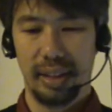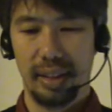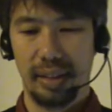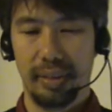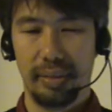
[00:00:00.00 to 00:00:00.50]

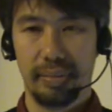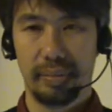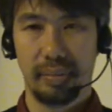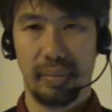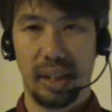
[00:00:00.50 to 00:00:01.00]
um,
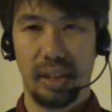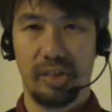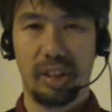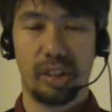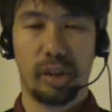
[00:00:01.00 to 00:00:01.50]

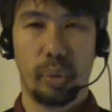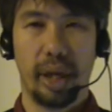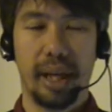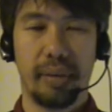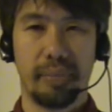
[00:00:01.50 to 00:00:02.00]
in such a
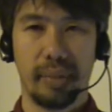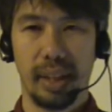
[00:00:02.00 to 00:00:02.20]
way.